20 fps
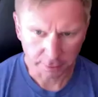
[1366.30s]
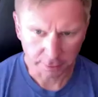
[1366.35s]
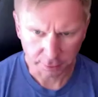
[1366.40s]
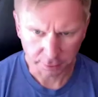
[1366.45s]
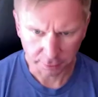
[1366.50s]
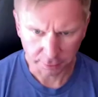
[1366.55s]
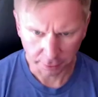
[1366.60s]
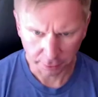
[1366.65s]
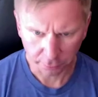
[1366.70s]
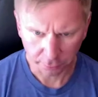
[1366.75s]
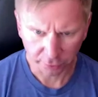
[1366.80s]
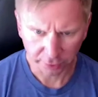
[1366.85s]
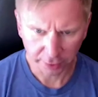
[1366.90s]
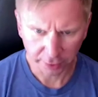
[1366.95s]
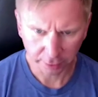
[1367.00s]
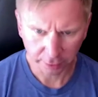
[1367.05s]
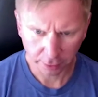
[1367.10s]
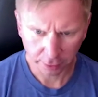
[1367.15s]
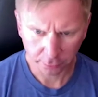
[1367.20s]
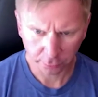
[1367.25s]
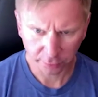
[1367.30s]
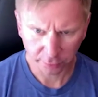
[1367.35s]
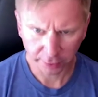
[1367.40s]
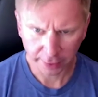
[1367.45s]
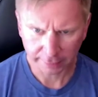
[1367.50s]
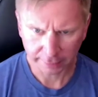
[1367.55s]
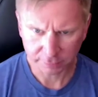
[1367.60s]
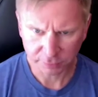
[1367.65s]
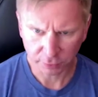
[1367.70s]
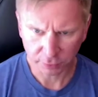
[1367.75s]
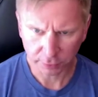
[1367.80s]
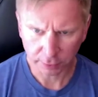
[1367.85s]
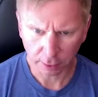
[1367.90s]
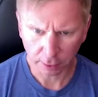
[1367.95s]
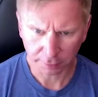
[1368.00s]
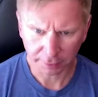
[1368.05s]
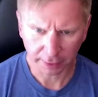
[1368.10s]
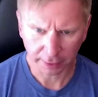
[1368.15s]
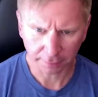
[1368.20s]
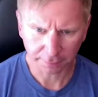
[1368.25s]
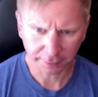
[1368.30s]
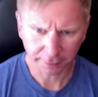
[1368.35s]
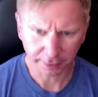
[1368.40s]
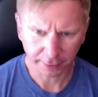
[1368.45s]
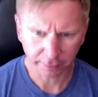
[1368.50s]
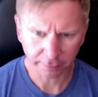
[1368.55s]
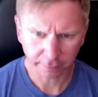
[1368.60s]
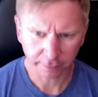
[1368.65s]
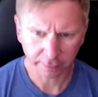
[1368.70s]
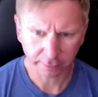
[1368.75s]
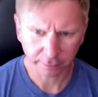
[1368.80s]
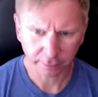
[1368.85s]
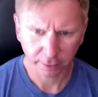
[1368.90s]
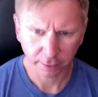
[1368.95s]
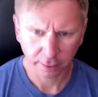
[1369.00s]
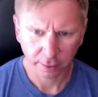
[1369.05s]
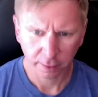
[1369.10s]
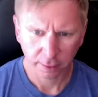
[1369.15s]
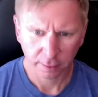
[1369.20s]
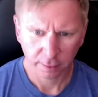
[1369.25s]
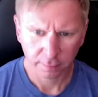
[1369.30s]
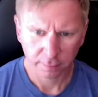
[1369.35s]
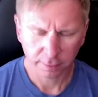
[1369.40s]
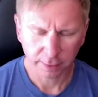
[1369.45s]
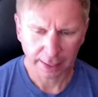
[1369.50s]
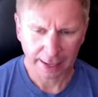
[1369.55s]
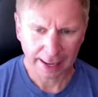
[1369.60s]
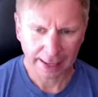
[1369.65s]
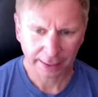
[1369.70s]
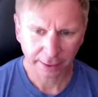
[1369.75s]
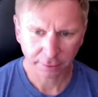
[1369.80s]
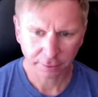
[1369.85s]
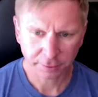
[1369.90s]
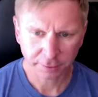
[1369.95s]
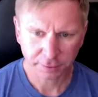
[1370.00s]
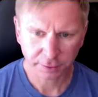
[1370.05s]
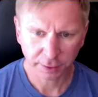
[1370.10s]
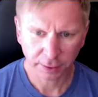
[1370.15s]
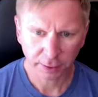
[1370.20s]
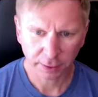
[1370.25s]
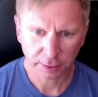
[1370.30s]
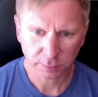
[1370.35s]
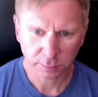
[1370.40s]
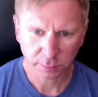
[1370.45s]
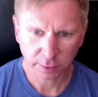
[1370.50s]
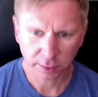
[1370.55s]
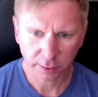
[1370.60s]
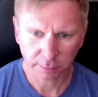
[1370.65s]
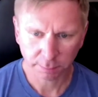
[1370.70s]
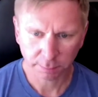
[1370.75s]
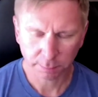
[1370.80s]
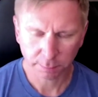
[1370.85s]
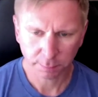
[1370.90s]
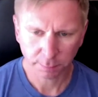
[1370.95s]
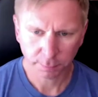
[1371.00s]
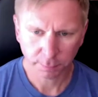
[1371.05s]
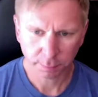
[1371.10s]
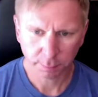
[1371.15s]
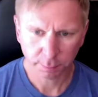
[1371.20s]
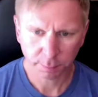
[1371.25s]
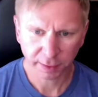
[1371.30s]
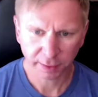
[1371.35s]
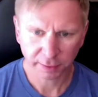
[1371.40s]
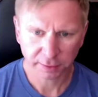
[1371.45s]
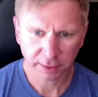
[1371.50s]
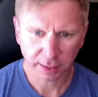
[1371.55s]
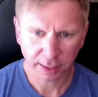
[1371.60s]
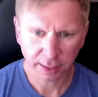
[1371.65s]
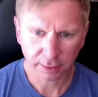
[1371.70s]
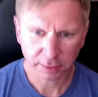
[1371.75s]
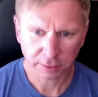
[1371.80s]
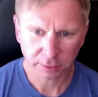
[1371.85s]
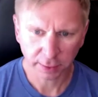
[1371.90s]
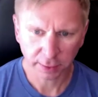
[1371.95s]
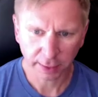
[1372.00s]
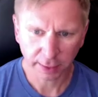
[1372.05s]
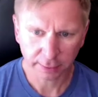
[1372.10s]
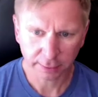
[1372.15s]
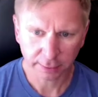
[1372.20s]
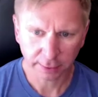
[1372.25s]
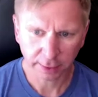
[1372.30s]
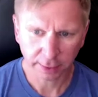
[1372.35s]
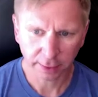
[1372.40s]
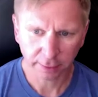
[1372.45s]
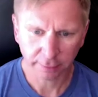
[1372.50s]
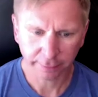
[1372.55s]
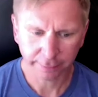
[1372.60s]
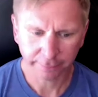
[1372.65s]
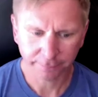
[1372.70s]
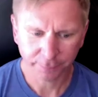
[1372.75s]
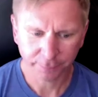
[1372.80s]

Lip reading: So the three items you called out there, the accuracy is one of the biggest cons you had there.